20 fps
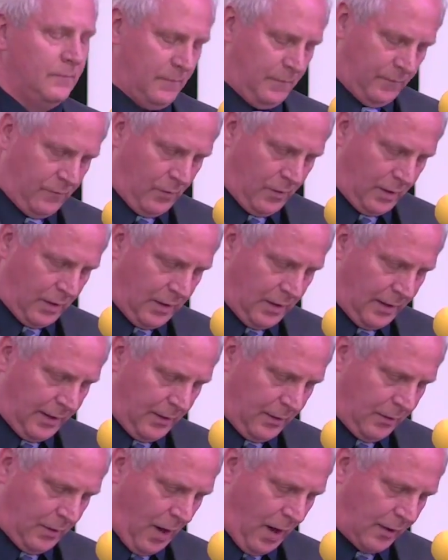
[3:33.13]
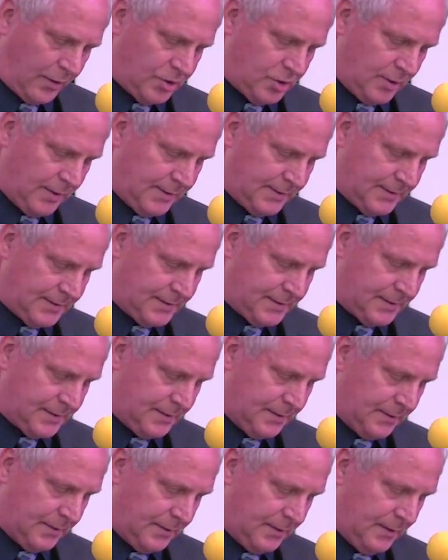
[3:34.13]
a clear conscience.
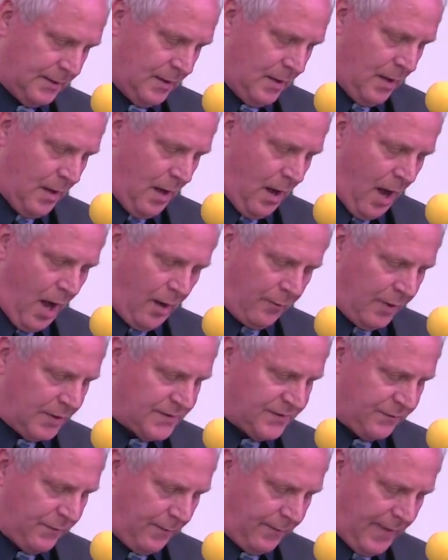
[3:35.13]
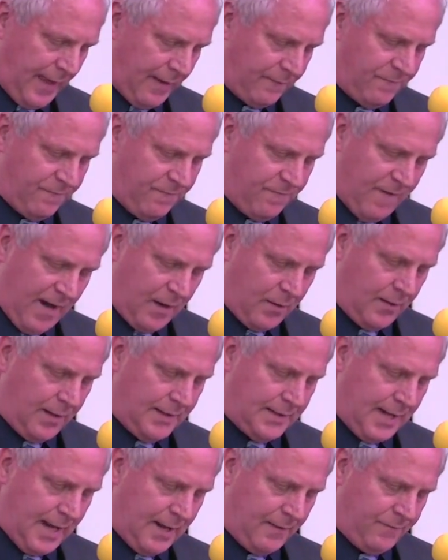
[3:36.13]
Almost from that very
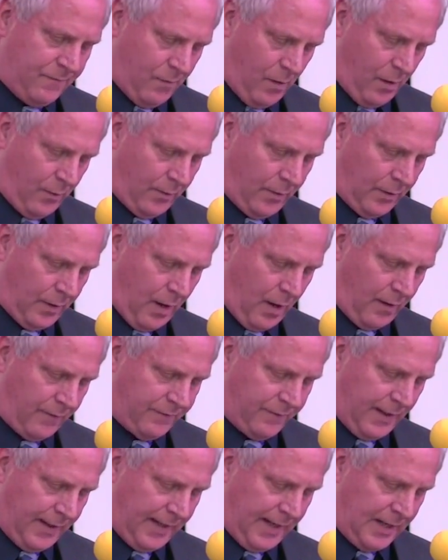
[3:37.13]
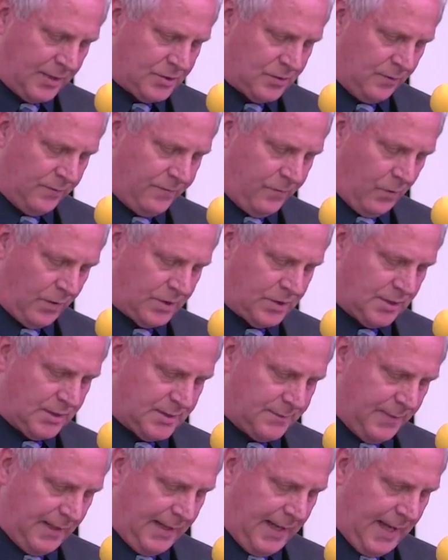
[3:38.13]
day forward, our financial fortunes
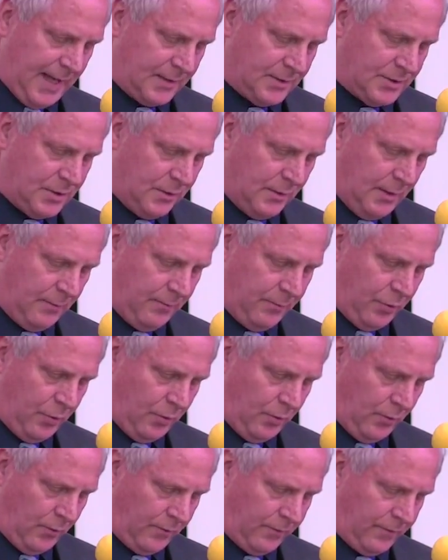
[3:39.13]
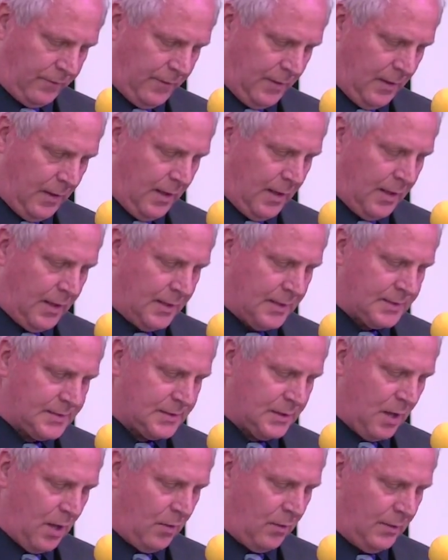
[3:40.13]
began to improve,
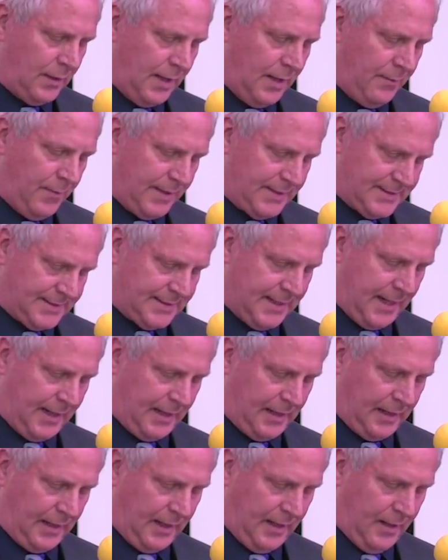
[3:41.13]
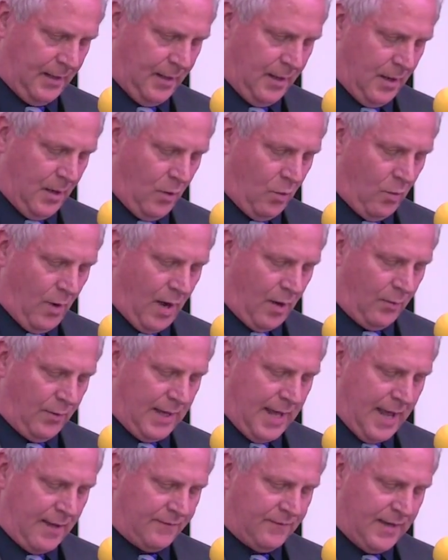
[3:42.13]
slowly but steadily. While we
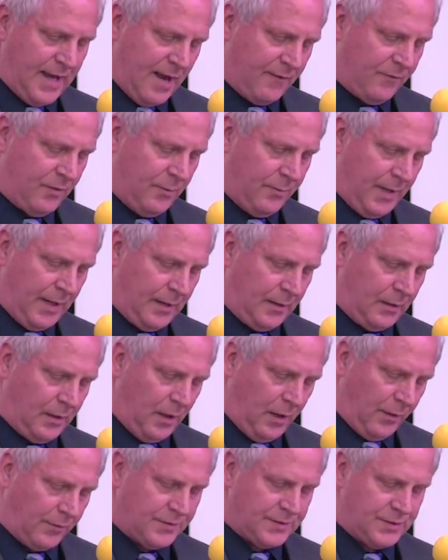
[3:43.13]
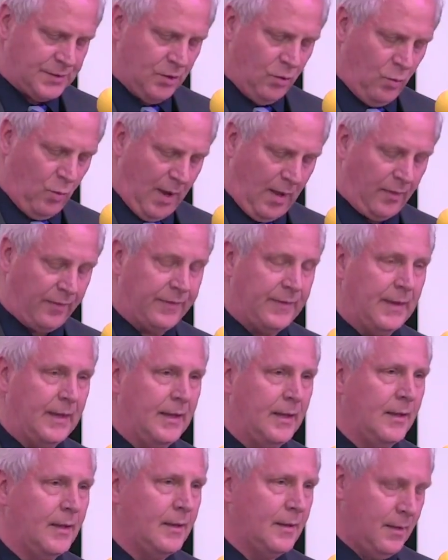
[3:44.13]
have never been close to
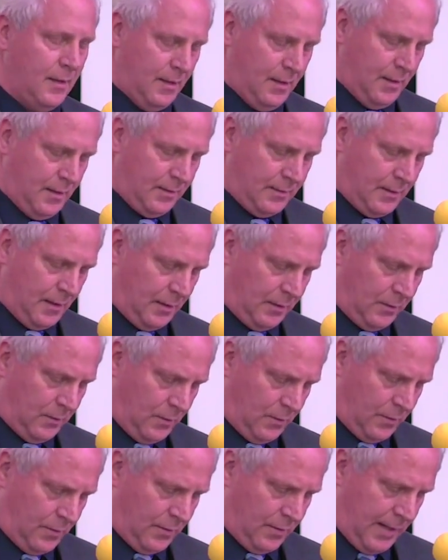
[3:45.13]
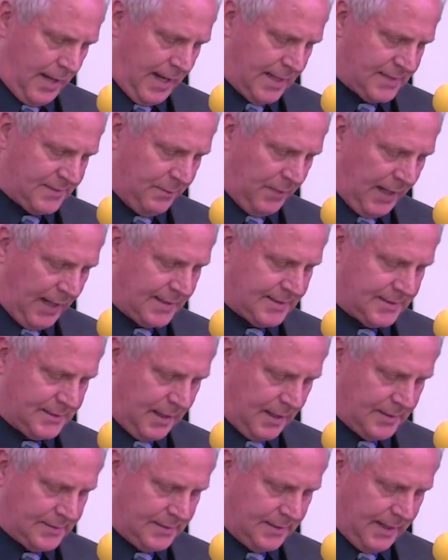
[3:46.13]
wealthy, the Lord has blessed
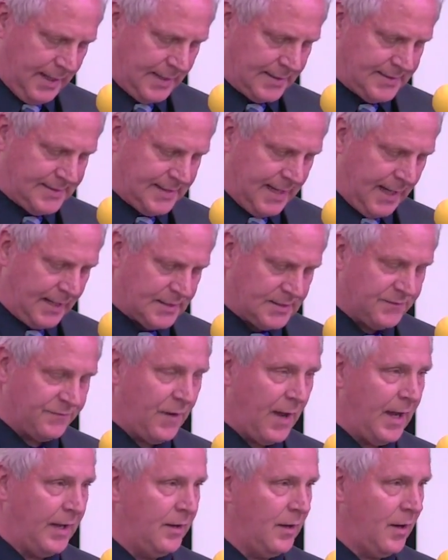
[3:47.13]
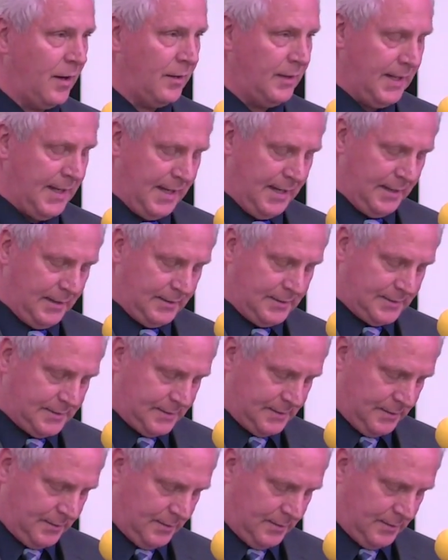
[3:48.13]
us and has satisfied our needs.